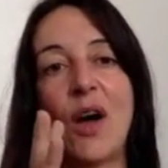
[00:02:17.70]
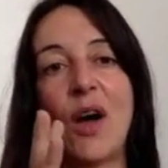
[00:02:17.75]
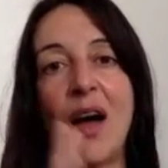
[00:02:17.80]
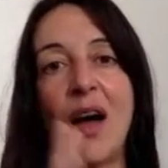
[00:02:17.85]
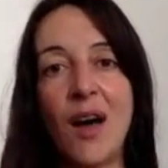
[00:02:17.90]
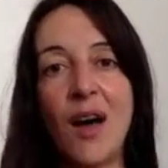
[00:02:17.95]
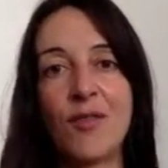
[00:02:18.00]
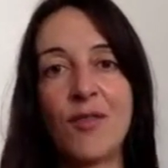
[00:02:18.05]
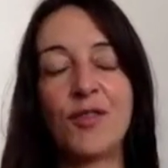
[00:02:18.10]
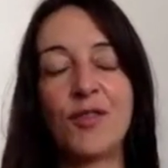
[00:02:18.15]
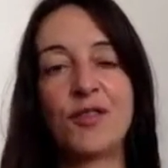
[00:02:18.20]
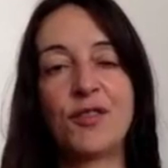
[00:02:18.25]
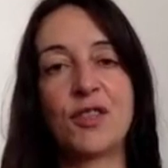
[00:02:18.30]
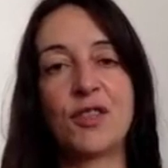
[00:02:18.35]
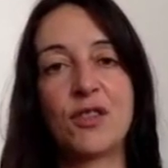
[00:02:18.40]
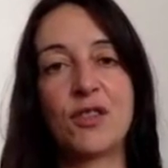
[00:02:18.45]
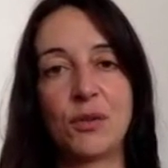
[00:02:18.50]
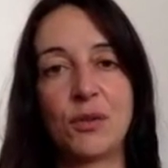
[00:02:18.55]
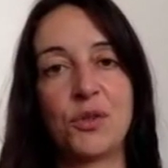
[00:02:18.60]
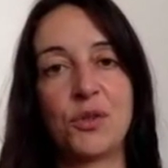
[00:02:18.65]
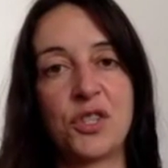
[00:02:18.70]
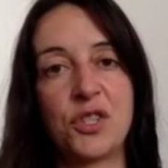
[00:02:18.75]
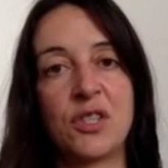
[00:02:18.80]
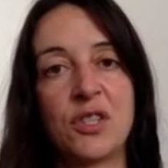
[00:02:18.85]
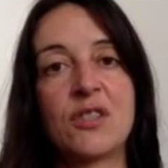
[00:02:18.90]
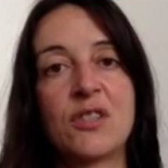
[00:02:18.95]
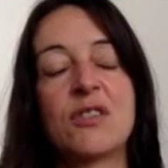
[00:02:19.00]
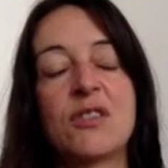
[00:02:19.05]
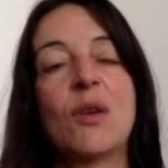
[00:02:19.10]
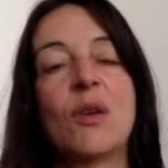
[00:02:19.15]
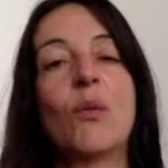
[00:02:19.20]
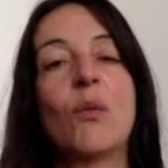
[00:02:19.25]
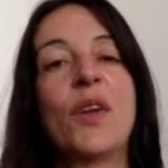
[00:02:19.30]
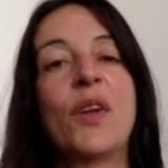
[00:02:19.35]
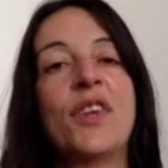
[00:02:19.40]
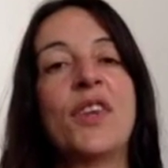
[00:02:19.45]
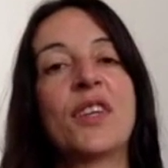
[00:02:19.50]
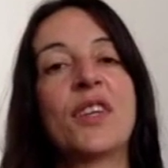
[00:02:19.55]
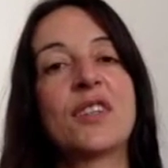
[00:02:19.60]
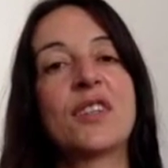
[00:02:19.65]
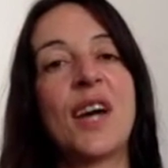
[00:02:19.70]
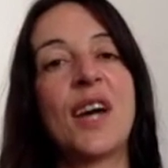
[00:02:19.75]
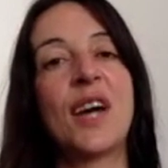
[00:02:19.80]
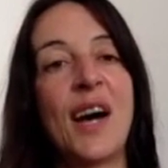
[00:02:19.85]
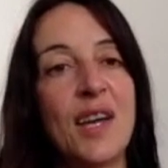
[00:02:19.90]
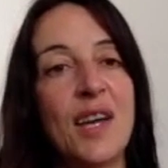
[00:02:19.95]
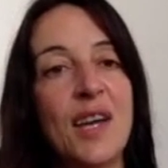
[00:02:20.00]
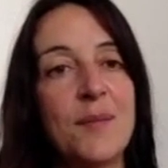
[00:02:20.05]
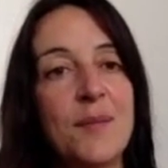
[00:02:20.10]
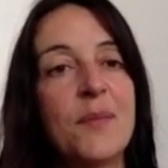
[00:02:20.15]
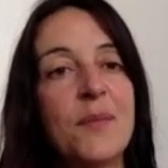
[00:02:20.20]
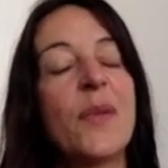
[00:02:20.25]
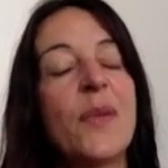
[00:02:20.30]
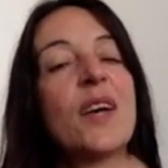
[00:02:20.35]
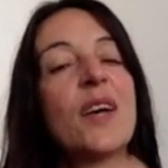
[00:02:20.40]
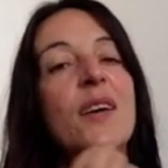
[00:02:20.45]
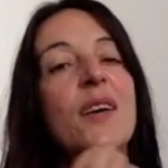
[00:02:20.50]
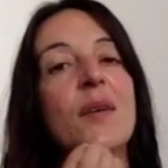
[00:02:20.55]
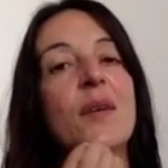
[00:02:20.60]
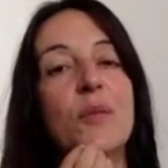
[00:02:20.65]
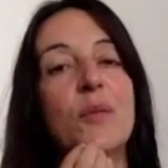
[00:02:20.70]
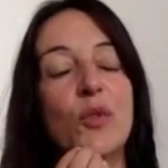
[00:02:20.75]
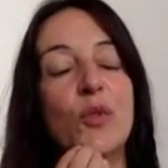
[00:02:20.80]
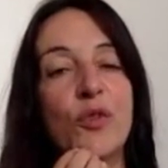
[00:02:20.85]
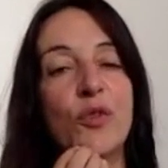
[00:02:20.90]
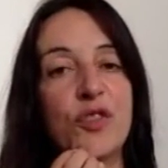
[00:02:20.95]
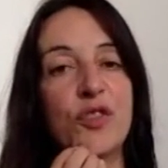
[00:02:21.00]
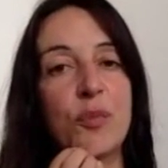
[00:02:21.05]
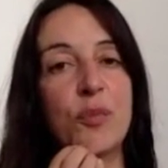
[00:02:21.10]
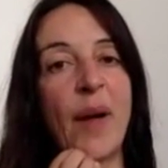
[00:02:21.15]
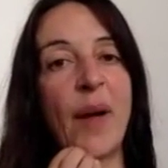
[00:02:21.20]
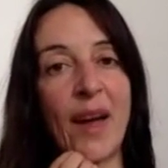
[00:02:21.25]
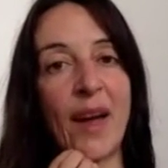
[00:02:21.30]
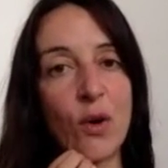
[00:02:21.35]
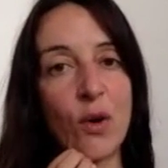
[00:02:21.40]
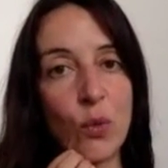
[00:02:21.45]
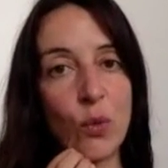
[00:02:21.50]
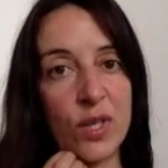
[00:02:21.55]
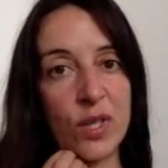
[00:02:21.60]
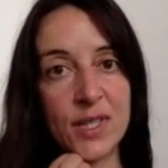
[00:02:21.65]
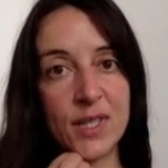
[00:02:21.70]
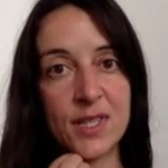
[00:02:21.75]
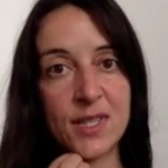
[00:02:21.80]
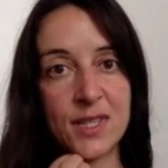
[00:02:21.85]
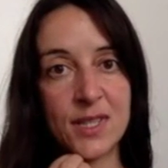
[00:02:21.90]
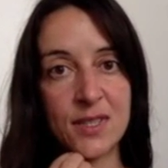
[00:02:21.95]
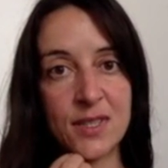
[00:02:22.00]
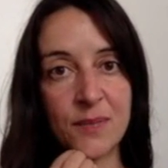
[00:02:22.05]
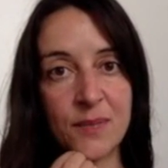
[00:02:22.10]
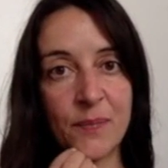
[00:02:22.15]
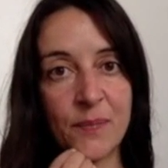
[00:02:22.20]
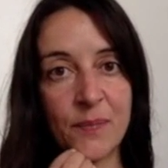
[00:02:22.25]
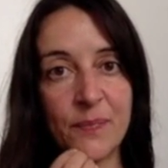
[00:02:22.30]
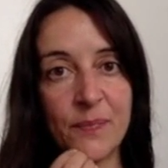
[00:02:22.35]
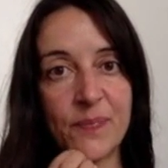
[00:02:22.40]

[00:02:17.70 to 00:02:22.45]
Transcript: half of the solutions, the one that time moves backwards.